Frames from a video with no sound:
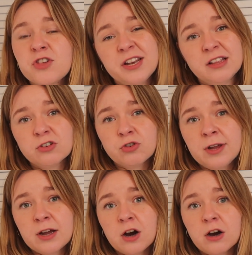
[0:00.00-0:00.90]
she needs a
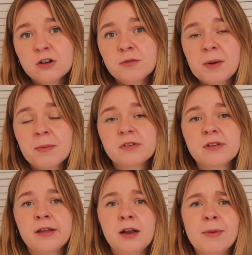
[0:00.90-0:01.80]
green card to be able to
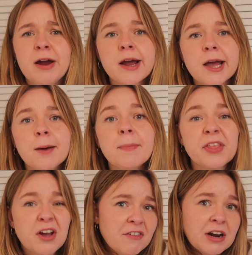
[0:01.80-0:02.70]
stay in America, but
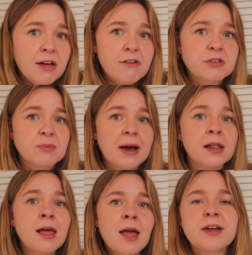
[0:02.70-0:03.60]
they are in love as
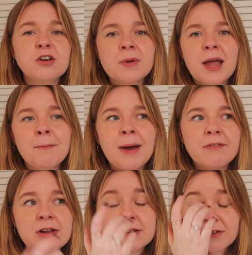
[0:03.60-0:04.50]
well. They end up getting
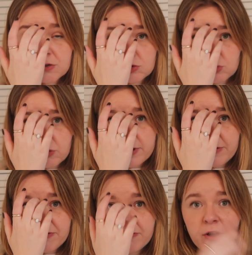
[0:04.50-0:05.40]
married and the story
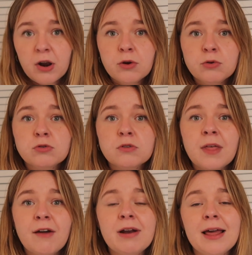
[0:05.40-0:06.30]
follows
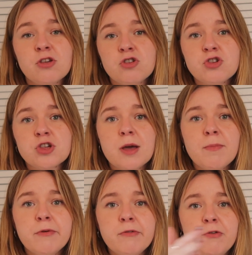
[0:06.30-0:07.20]
their
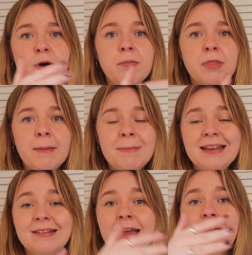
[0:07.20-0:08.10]
relationship from their
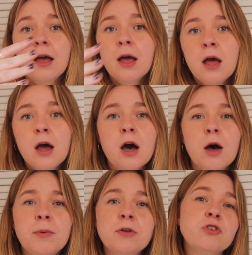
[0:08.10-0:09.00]
meeting
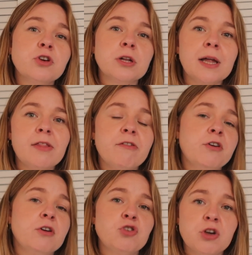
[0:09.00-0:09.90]
up until like the
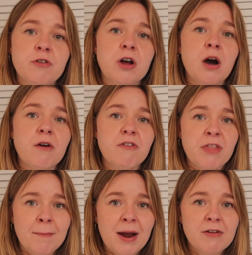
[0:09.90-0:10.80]
first year and a half of
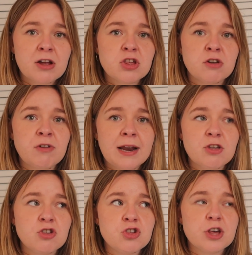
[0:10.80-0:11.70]
their marriage and
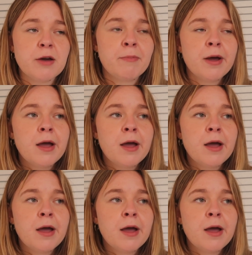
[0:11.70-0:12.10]
relationship.